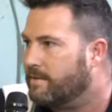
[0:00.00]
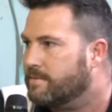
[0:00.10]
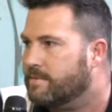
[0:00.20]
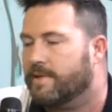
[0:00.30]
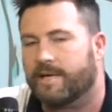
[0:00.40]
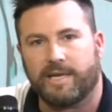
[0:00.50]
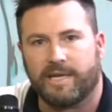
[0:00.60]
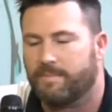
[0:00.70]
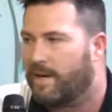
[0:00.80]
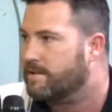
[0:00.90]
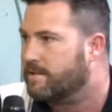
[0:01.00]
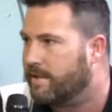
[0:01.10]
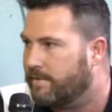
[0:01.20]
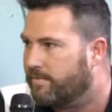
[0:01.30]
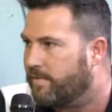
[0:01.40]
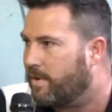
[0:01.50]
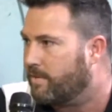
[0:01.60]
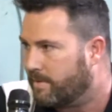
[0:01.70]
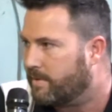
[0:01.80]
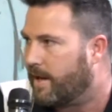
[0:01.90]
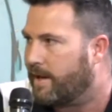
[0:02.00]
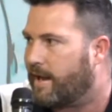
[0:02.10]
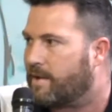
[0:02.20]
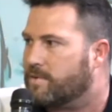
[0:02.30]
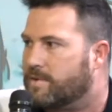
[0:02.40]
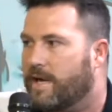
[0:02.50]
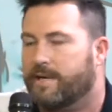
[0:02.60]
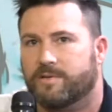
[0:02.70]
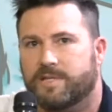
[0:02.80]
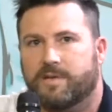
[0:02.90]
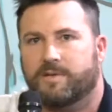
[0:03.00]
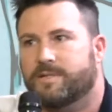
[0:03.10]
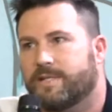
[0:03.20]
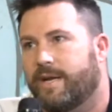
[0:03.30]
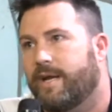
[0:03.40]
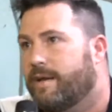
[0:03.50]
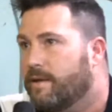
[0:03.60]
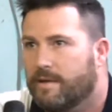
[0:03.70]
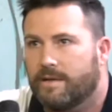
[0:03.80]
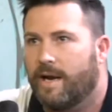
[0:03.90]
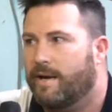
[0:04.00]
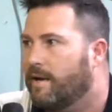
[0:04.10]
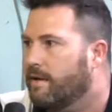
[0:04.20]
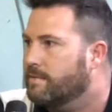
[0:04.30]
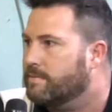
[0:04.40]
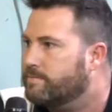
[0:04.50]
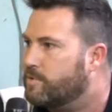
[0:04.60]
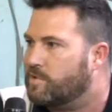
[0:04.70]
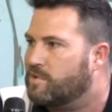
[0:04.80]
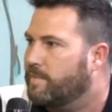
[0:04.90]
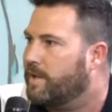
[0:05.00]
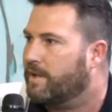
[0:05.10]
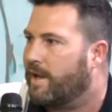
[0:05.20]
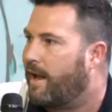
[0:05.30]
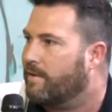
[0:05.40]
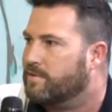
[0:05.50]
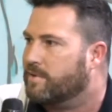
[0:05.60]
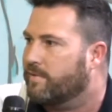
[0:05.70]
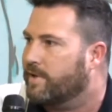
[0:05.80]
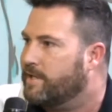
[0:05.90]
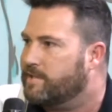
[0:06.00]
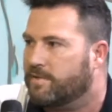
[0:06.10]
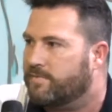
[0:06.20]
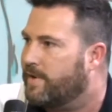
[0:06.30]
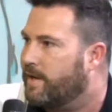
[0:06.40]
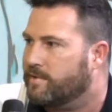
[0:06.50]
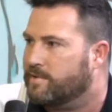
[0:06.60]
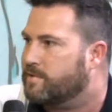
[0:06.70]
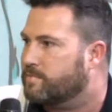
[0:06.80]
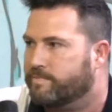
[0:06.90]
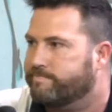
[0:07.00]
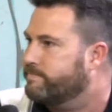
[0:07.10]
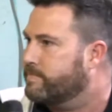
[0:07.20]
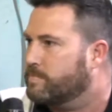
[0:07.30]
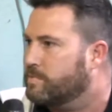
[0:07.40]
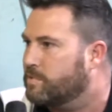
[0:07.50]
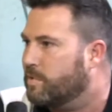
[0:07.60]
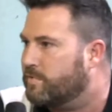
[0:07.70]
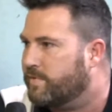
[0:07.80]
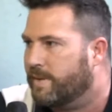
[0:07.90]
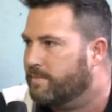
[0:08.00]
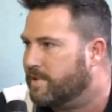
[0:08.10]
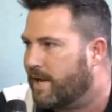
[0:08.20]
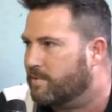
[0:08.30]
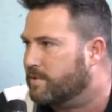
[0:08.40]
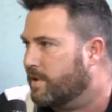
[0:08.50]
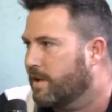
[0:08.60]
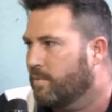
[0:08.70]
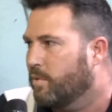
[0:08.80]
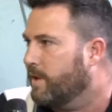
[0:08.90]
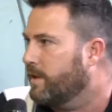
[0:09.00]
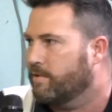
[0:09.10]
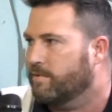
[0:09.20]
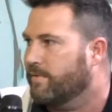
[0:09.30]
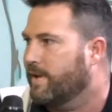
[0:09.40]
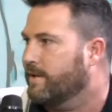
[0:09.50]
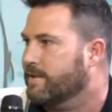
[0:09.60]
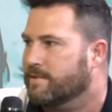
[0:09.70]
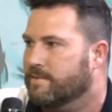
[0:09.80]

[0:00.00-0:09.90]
They can email us at info@aquasky.co.za. And our social media handles are very easy to find. You just search for them as Aquasky Water and you'll find us.